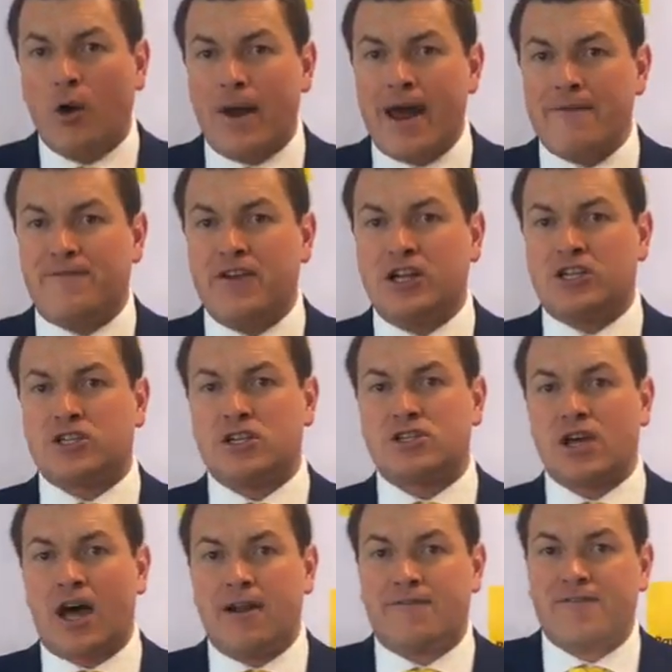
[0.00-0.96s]
We're not finished
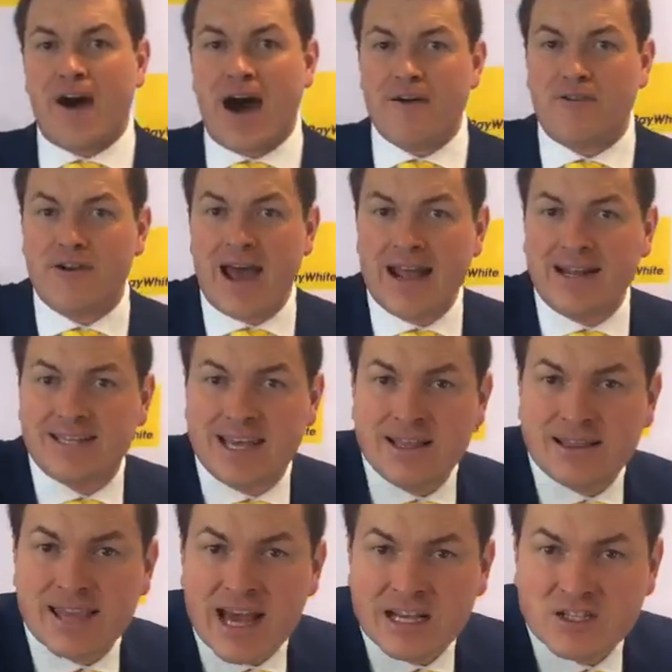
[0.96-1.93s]
inside of
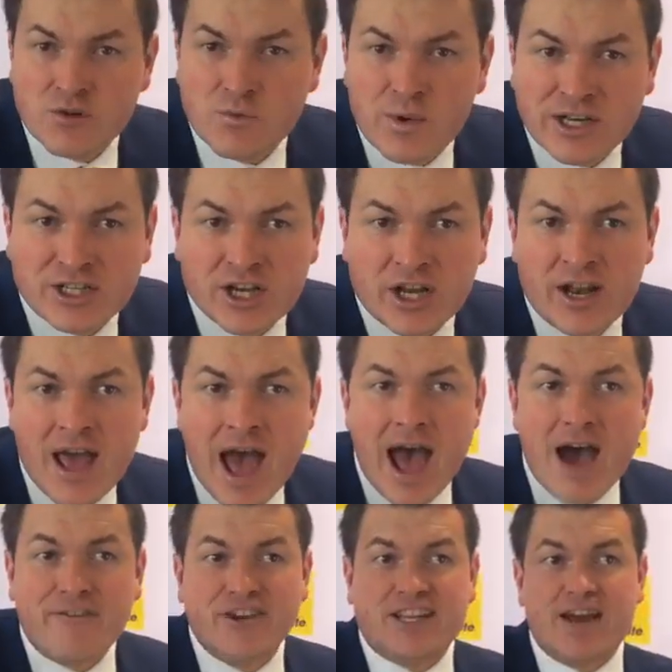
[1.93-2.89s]
518,000, Richard.
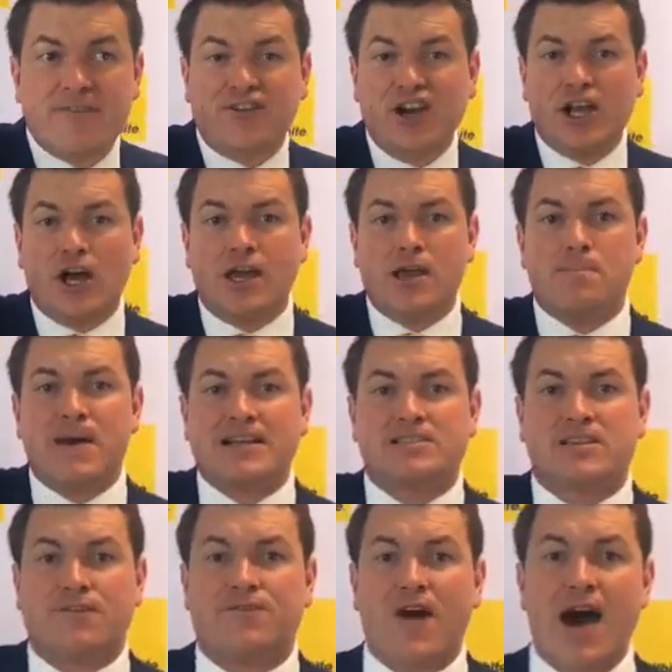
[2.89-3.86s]
Have we definitely got your
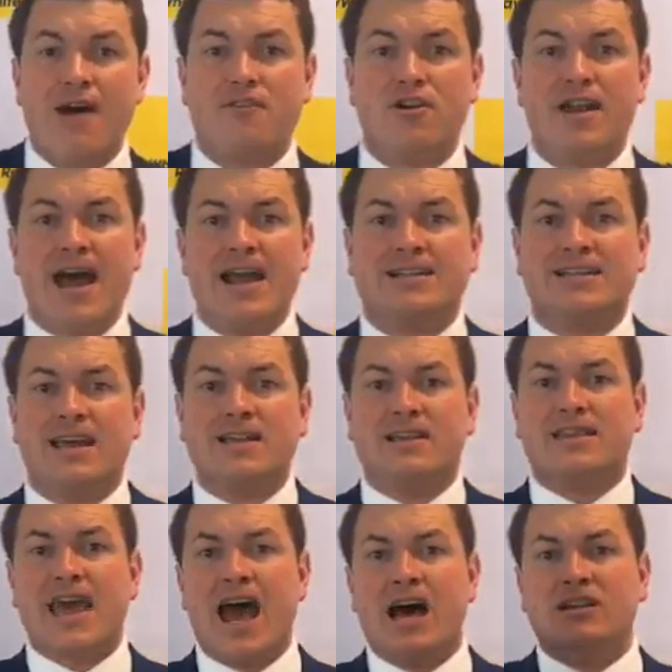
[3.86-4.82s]
best at
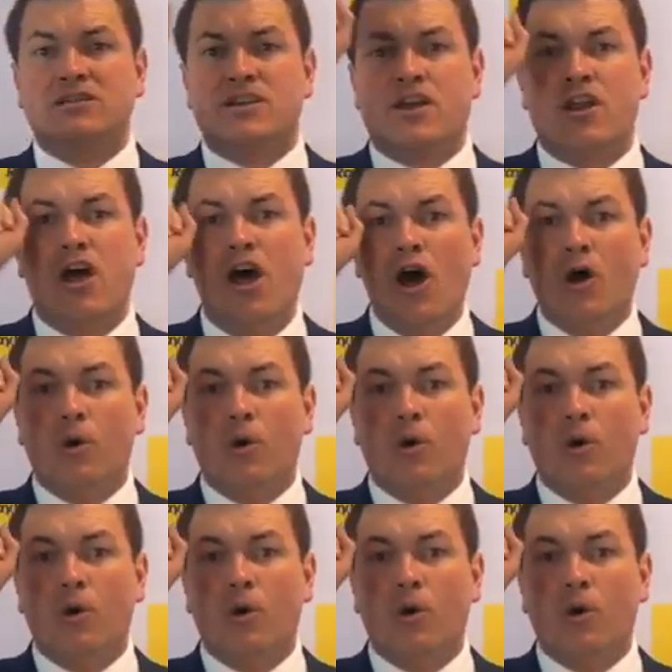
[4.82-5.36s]
518,000?